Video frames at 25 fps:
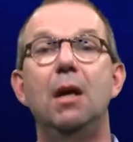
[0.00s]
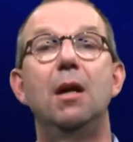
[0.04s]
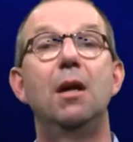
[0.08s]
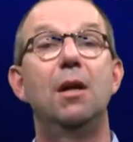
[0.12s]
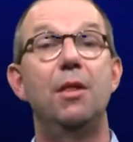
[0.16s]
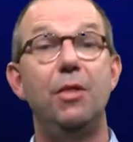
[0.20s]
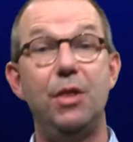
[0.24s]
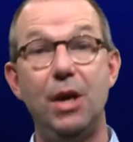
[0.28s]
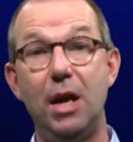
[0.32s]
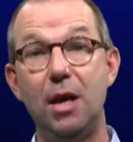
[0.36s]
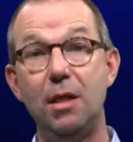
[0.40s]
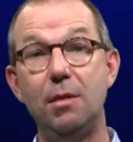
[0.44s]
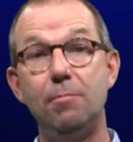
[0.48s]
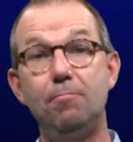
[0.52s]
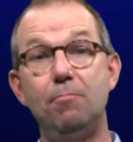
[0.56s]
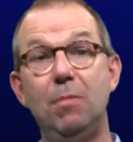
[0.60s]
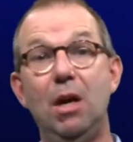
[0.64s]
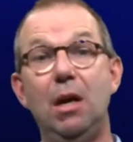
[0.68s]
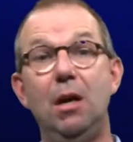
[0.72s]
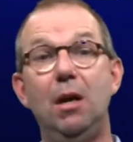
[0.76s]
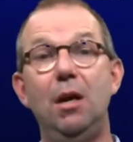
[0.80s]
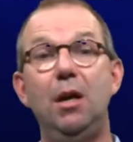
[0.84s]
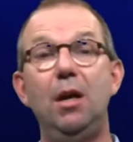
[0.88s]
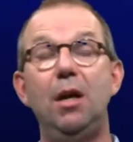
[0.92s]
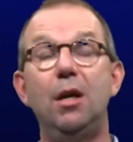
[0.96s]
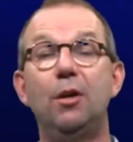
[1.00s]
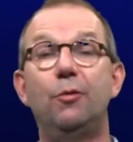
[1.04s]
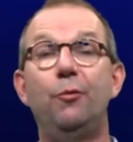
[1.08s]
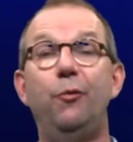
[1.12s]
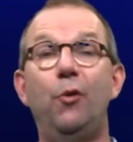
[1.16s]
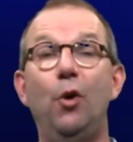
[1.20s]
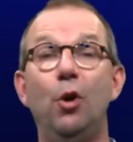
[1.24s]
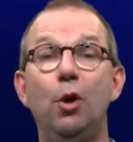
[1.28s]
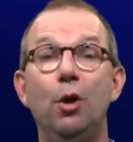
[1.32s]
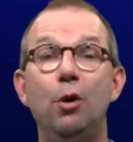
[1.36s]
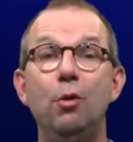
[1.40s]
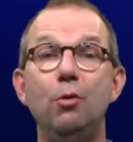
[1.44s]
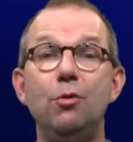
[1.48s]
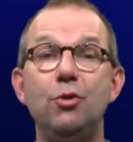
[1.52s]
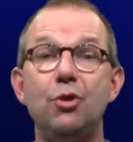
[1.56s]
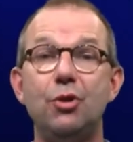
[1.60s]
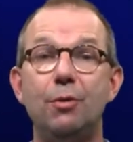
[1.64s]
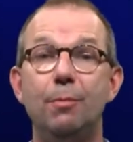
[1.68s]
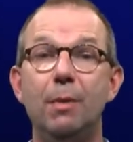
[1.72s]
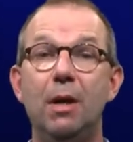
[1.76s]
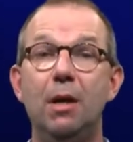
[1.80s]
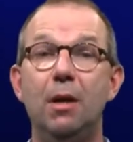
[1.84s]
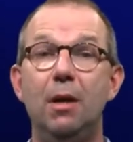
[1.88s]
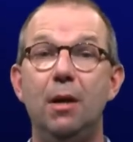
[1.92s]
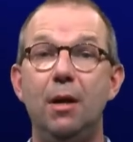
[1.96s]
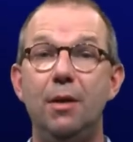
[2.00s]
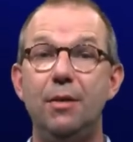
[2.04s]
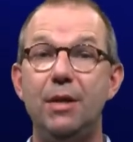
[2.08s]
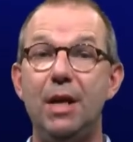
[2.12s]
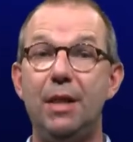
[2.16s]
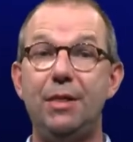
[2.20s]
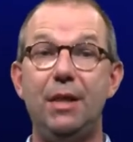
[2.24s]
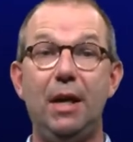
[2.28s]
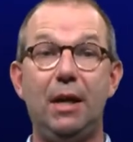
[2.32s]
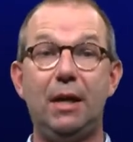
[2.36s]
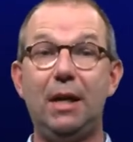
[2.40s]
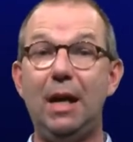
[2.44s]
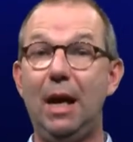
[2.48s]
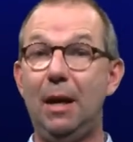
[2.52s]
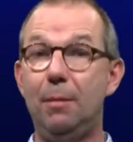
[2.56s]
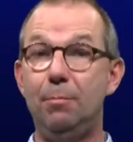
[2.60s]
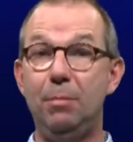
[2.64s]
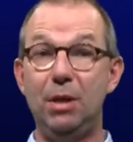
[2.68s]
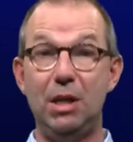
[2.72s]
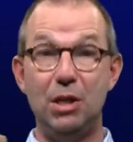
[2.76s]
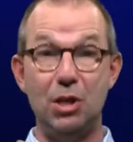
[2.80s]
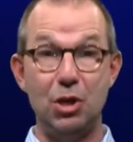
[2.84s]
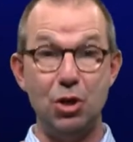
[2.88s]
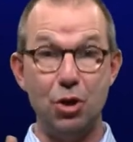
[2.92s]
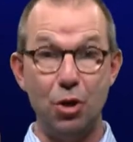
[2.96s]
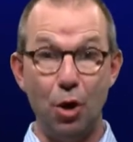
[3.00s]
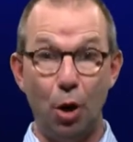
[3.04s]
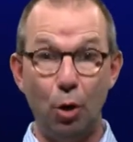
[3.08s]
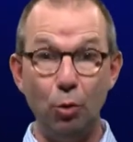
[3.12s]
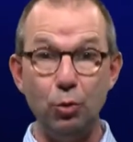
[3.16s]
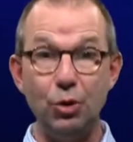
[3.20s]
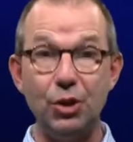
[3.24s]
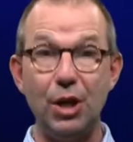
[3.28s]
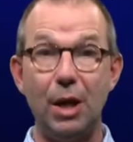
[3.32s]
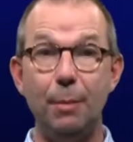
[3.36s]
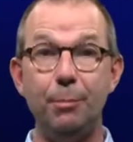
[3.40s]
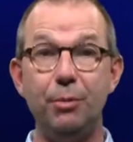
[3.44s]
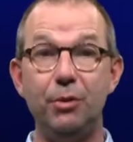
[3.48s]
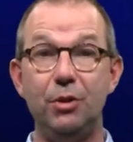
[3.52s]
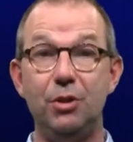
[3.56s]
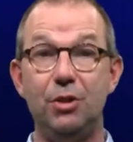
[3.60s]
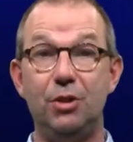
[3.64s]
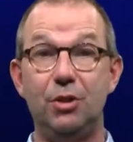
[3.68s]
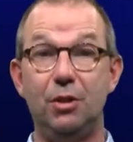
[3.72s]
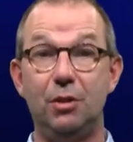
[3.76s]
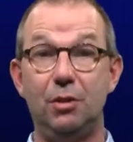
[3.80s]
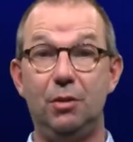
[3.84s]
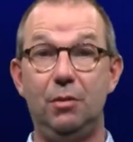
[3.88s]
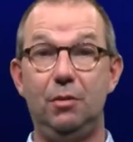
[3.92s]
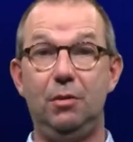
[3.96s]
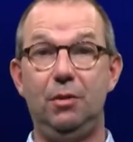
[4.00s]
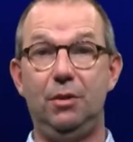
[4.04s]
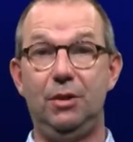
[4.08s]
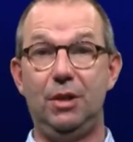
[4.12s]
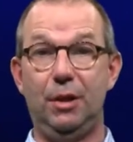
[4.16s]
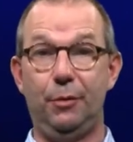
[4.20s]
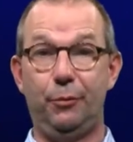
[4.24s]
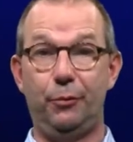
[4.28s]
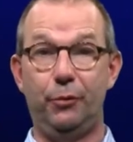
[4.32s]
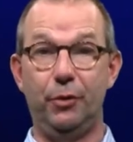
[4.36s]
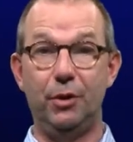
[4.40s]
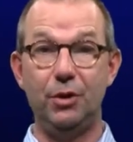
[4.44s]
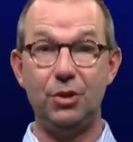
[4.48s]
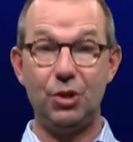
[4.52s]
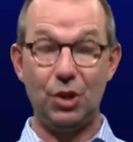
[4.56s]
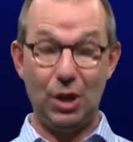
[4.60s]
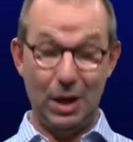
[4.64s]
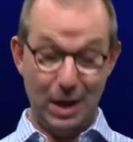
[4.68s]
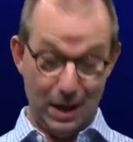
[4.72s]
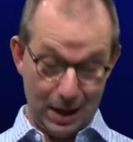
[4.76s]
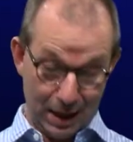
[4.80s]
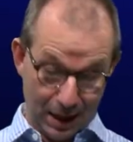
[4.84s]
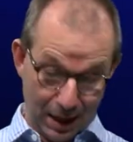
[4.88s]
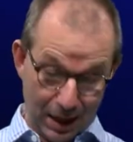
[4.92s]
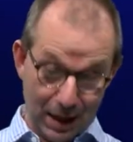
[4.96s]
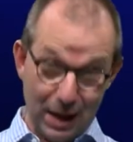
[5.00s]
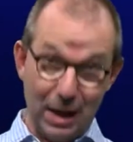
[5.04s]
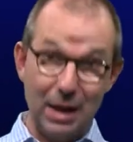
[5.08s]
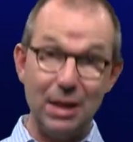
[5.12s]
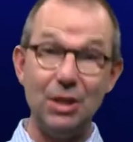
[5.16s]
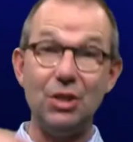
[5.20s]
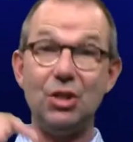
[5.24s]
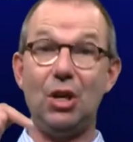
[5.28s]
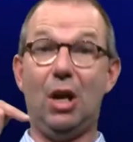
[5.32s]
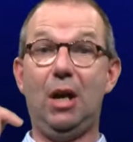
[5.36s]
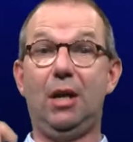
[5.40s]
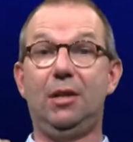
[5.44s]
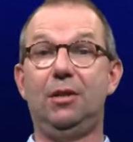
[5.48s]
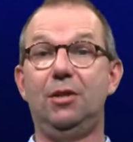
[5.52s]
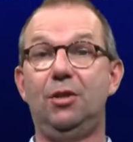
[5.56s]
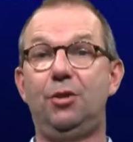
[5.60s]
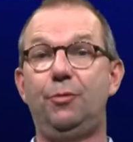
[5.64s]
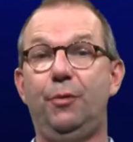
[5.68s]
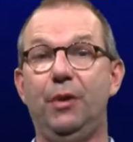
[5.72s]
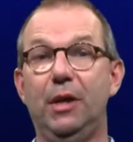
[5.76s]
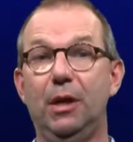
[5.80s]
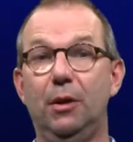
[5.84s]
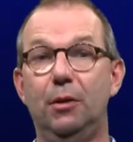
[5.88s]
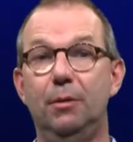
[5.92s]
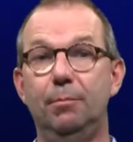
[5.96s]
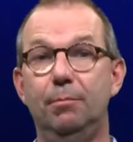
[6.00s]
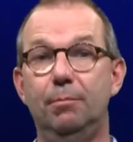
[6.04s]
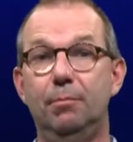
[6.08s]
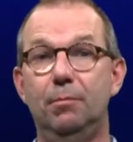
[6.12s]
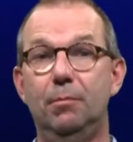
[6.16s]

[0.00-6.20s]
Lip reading: Then it follows that there can be no temperature difference inside the sphere,